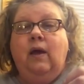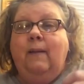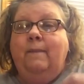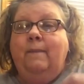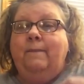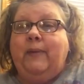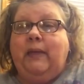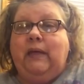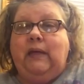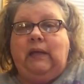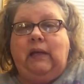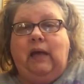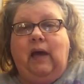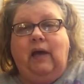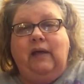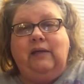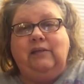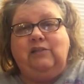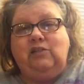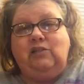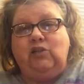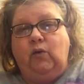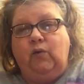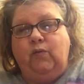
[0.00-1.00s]
But I
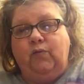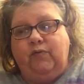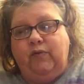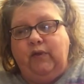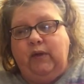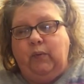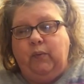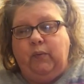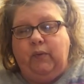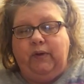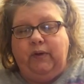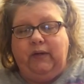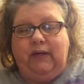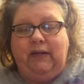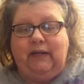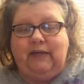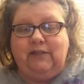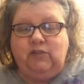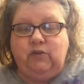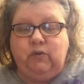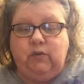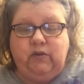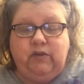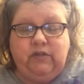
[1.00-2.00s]
don't think we're going to get
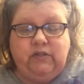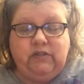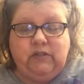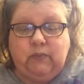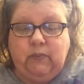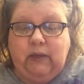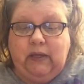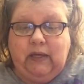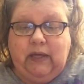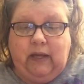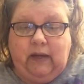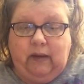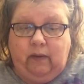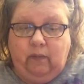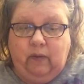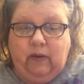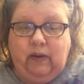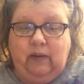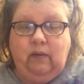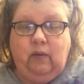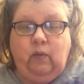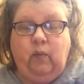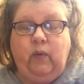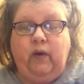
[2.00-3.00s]
to it this week
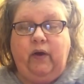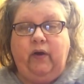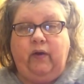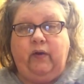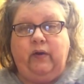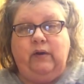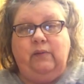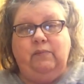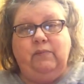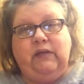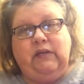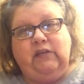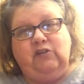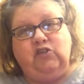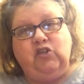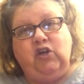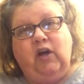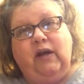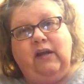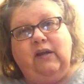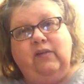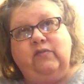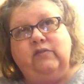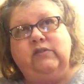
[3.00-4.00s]
anyway. We're going to be in
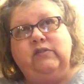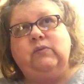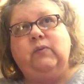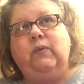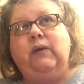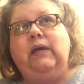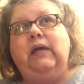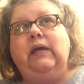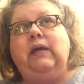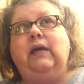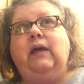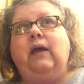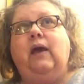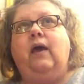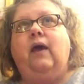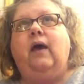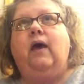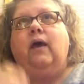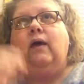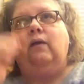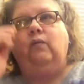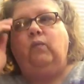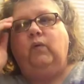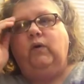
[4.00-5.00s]
China this week.
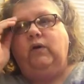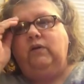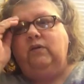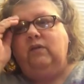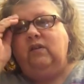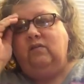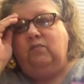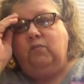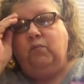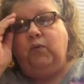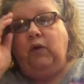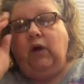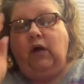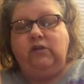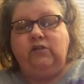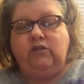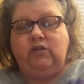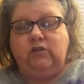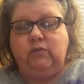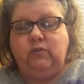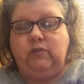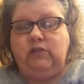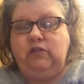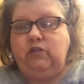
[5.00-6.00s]
And one of the
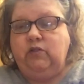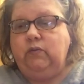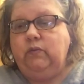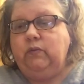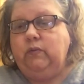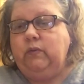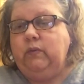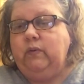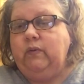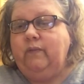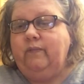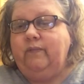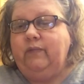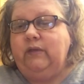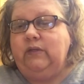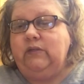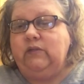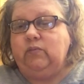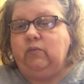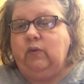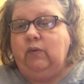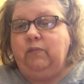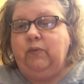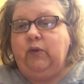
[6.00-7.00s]
projects we do is
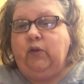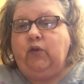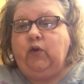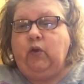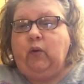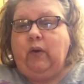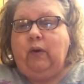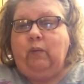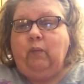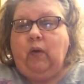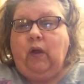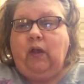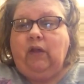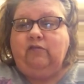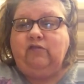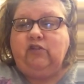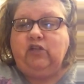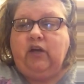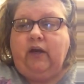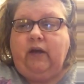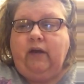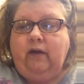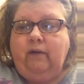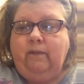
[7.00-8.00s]
we build the Great Wall of
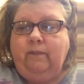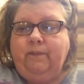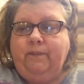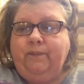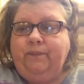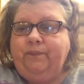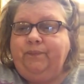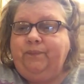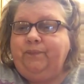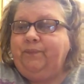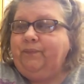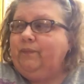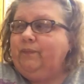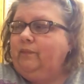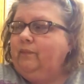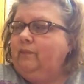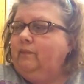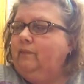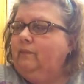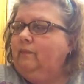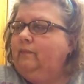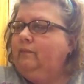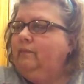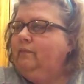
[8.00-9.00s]
China.
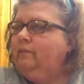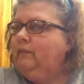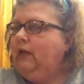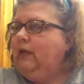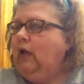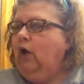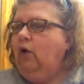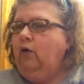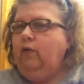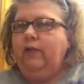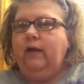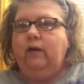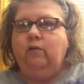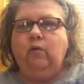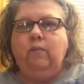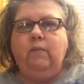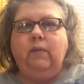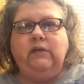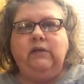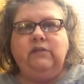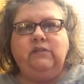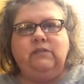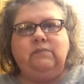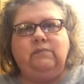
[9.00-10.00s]
Oh, that
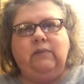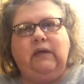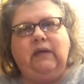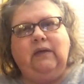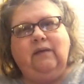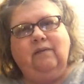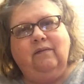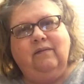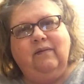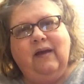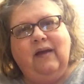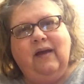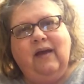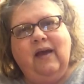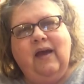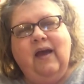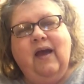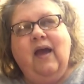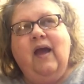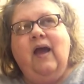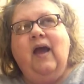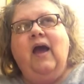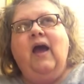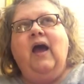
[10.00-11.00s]
reminds me.
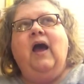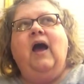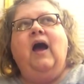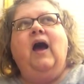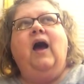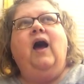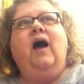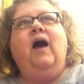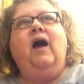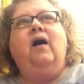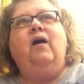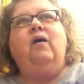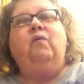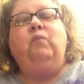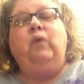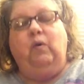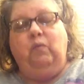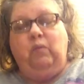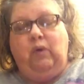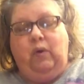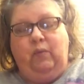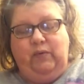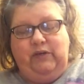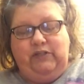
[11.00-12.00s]
Well,
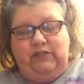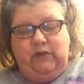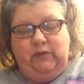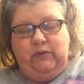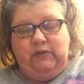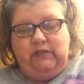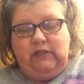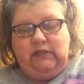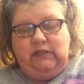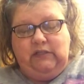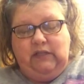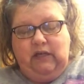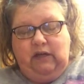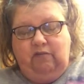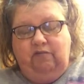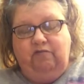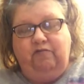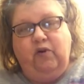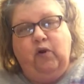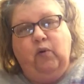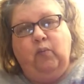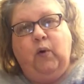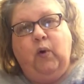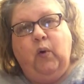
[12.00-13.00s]
what we do is I take
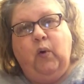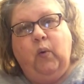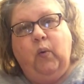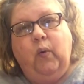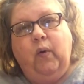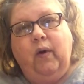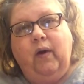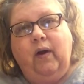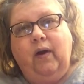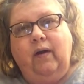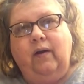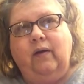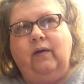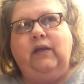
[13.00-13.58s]
foam core.